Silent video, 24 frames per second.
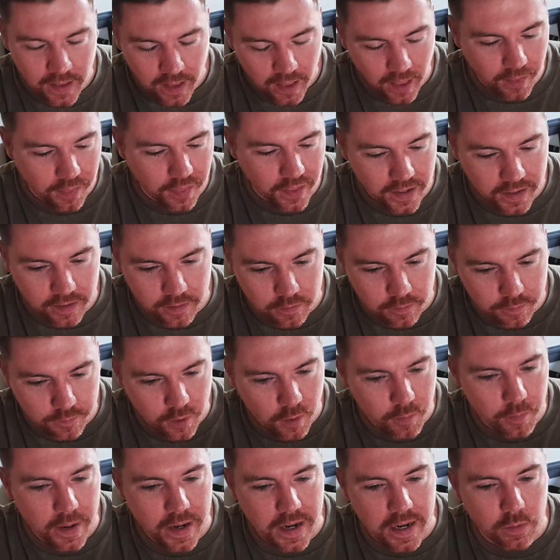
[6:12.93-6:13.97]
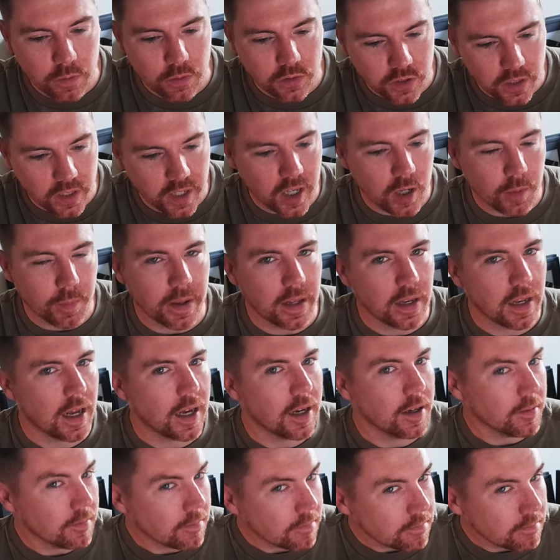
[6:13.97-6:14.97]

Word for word: I think, for me, was a little bit like,